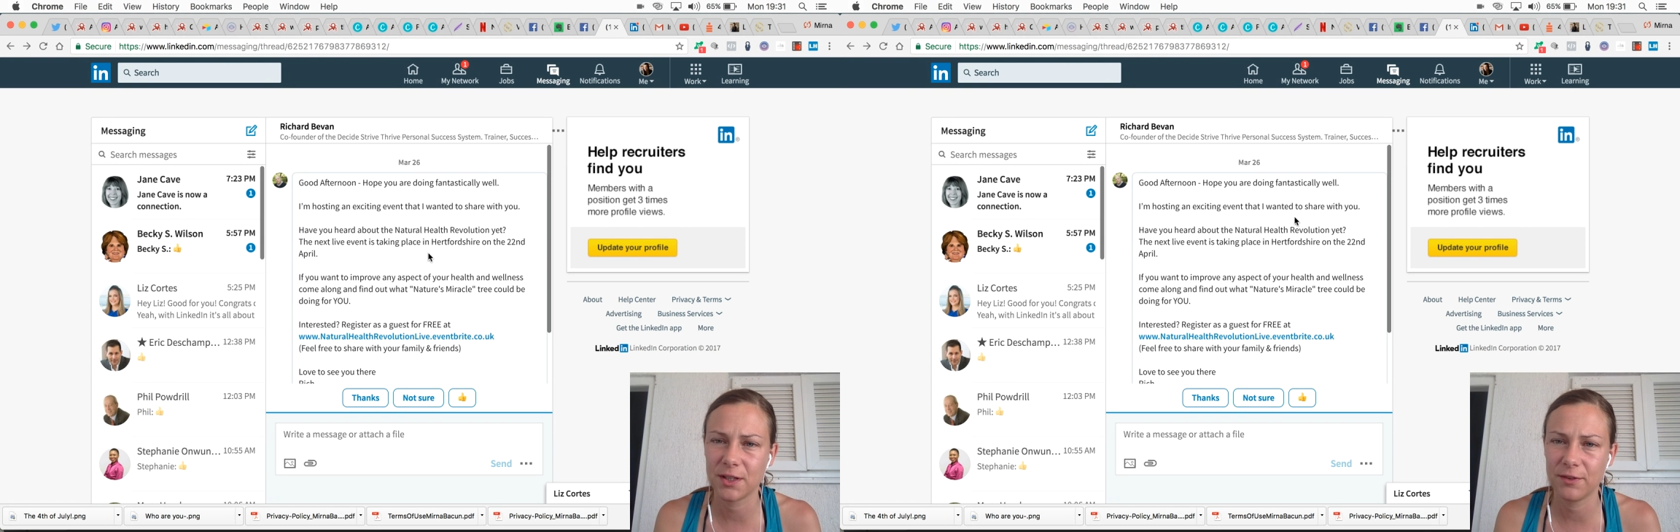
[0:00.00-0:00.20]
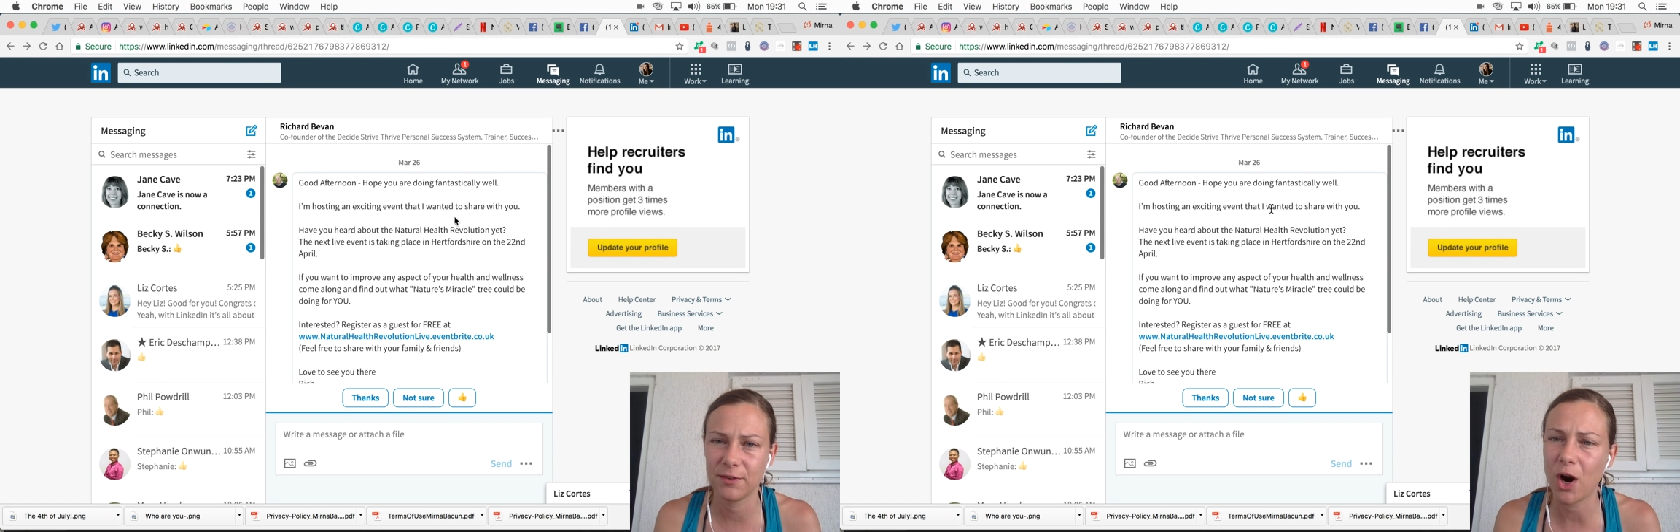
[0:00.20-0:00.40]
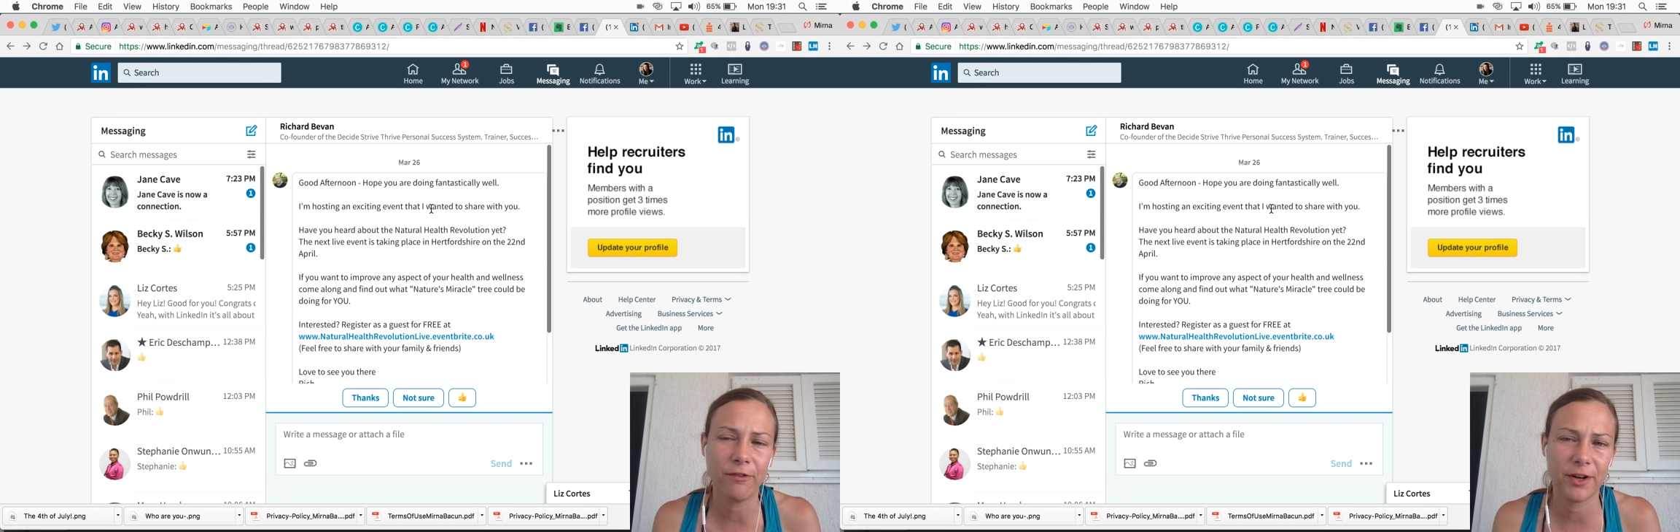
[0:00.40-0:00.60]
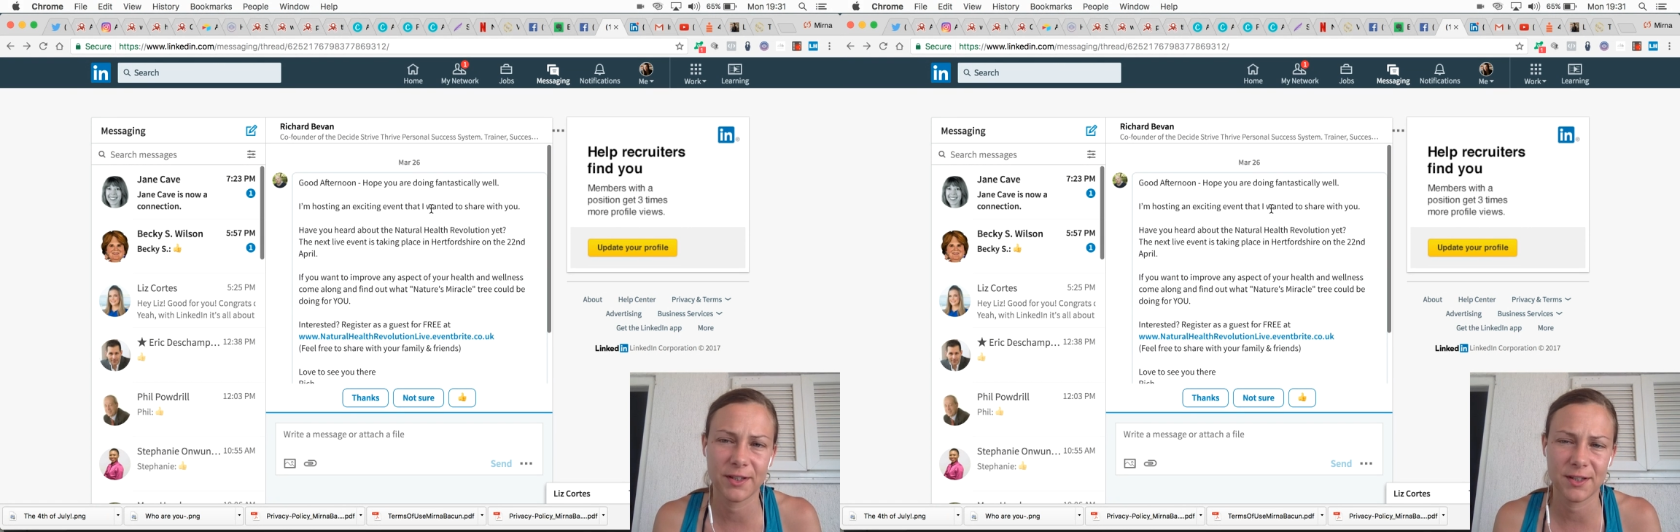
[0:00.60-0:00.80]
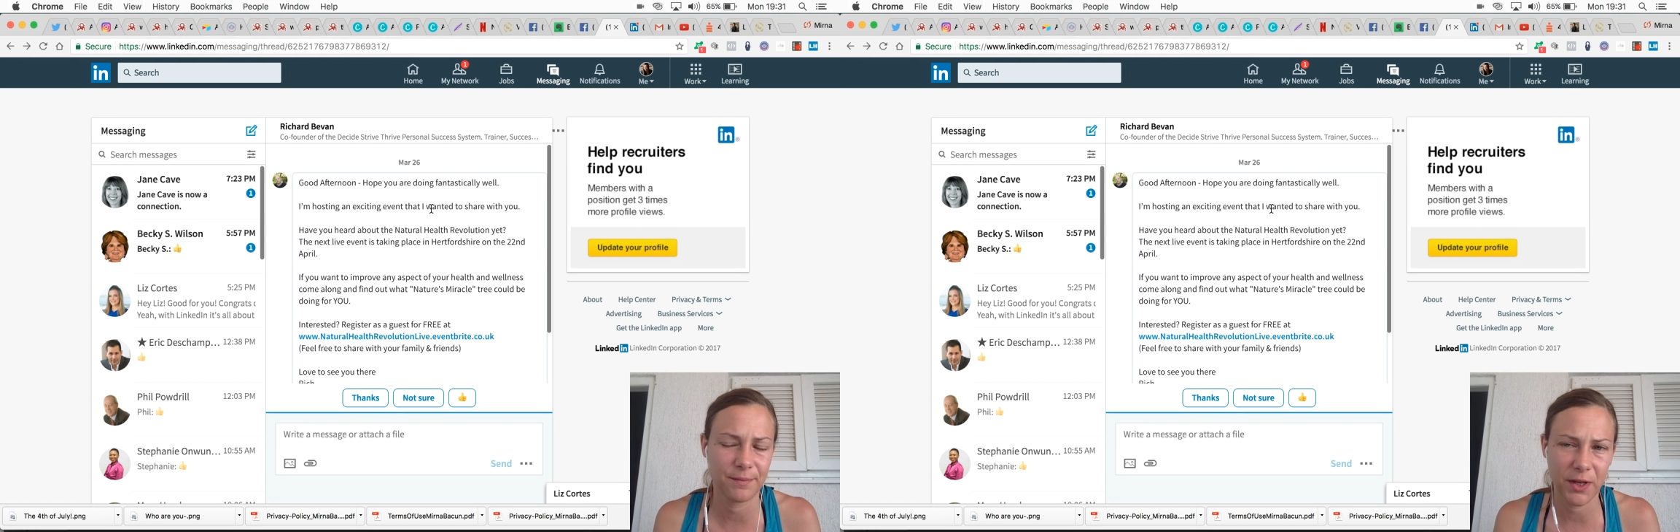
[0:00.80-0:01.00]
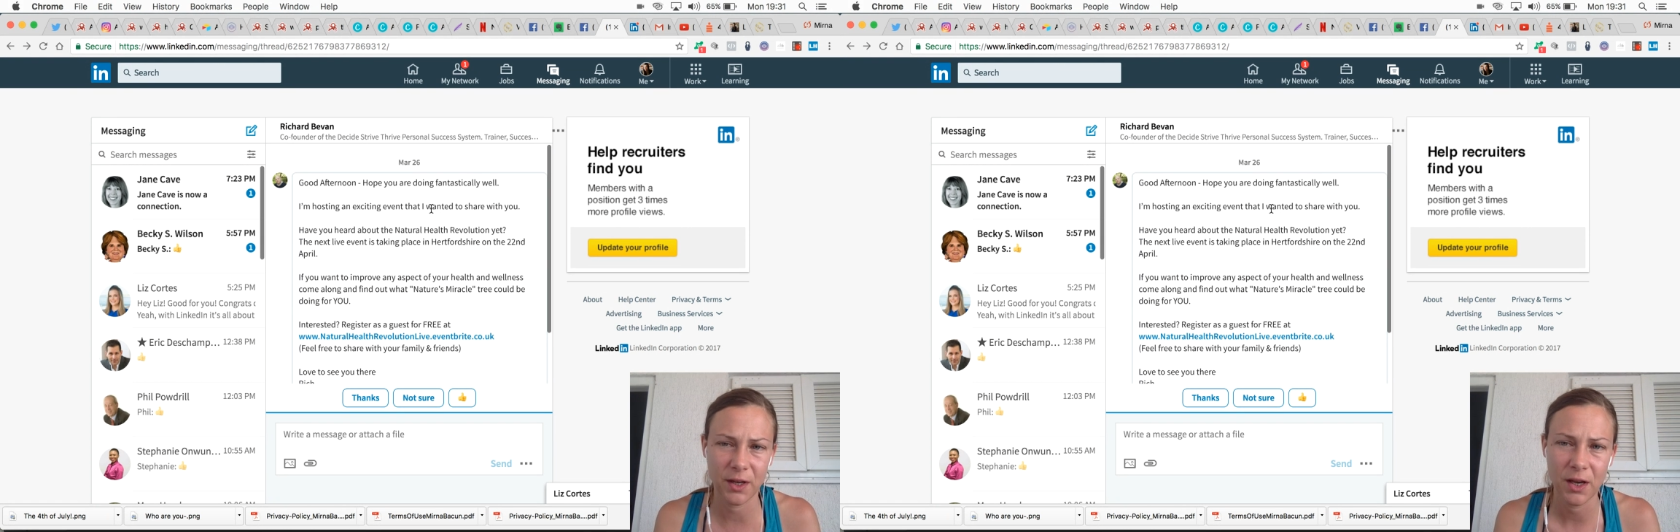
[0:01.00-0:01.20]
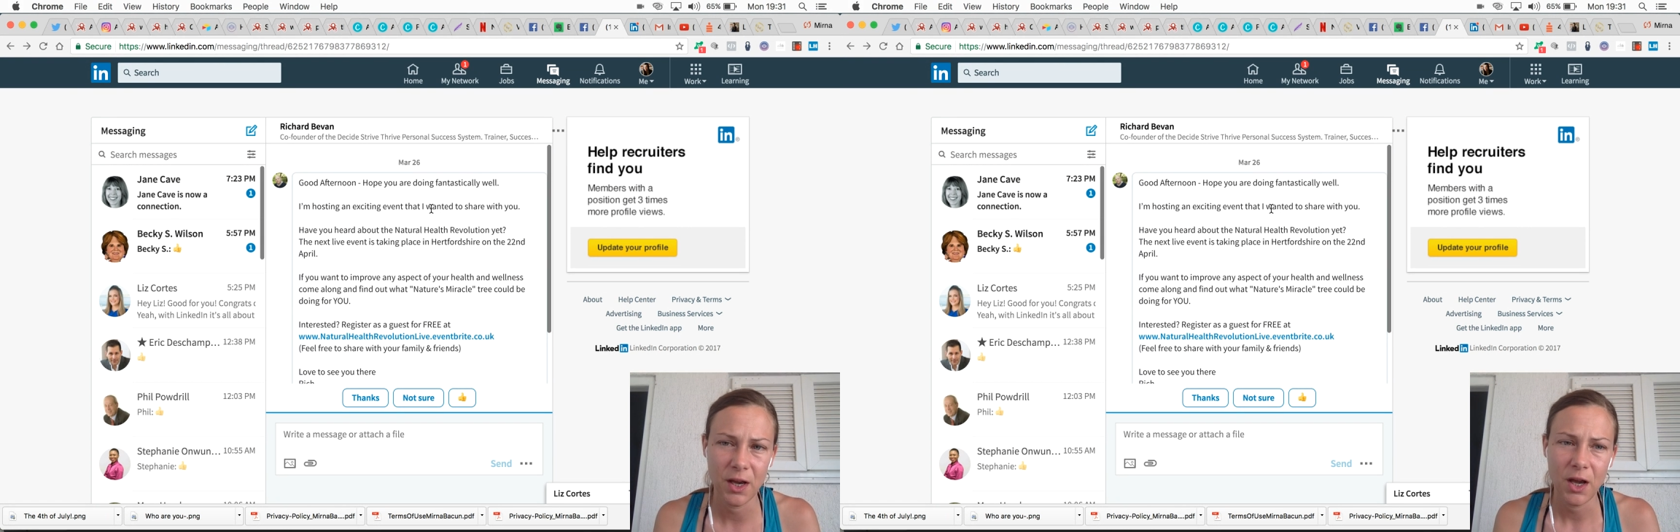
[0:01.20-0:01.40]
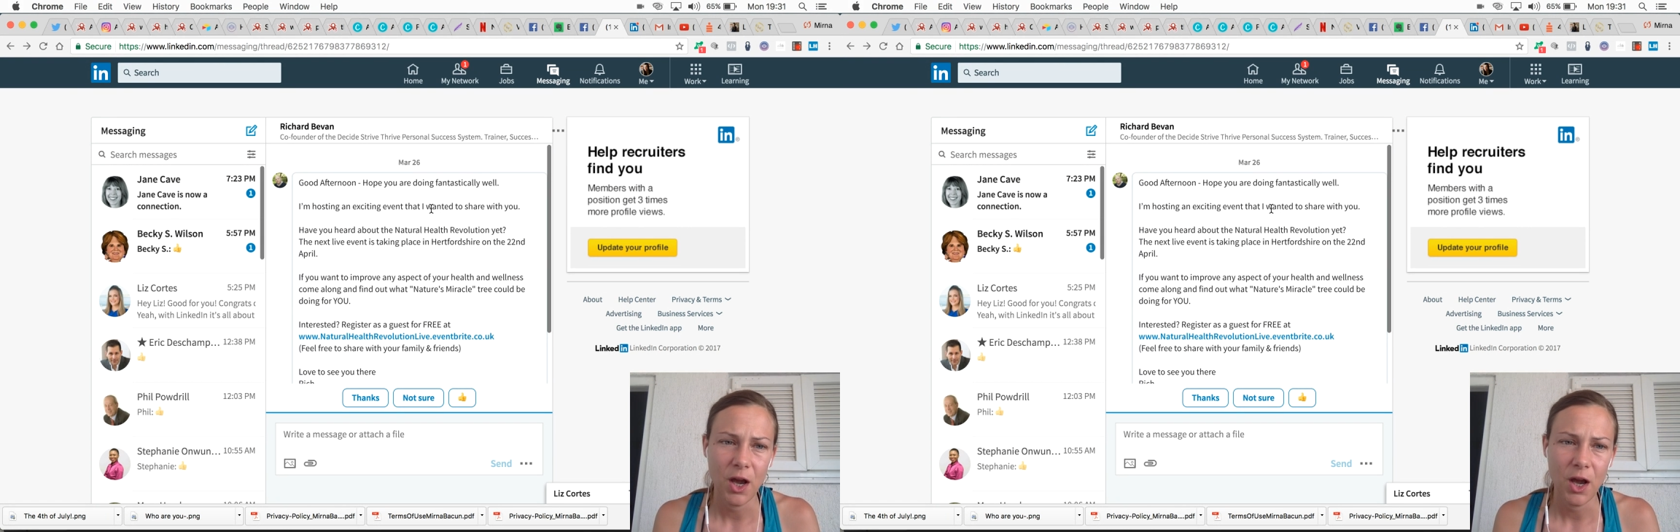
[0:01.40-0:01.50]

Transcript: If you're offering something,